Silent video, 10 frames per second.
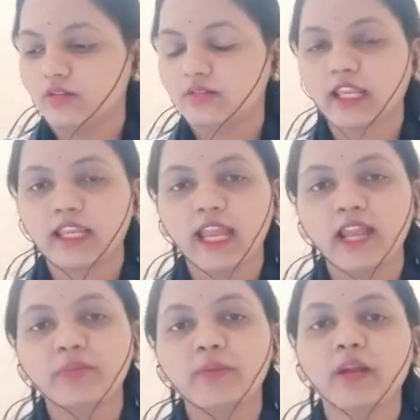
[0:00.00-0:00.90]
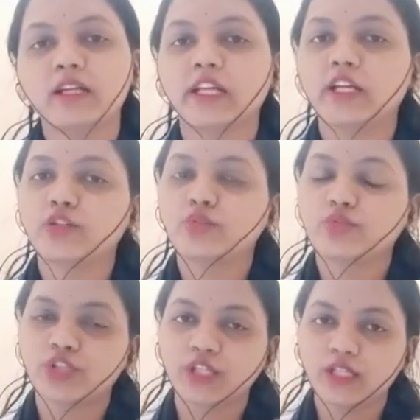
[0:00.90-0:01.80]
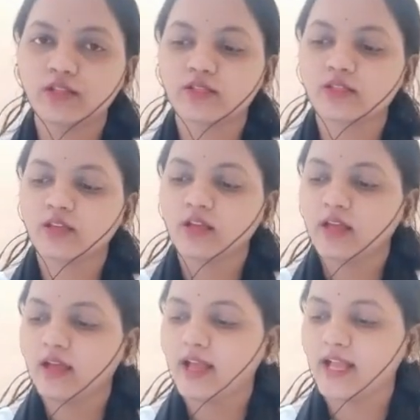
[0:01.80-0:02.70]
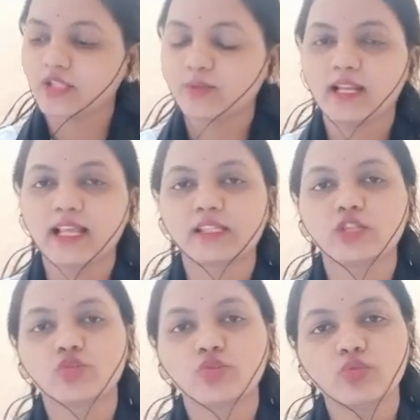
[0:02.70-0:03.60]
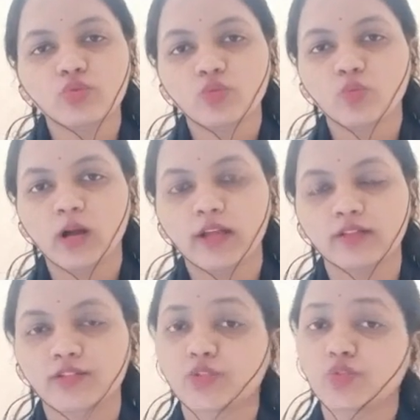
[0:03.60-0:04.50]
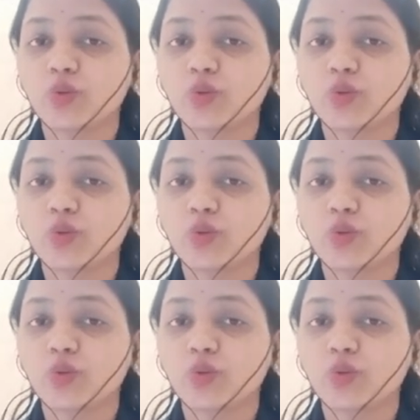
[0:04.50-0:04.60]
they can be melted into sheets as well as into wires.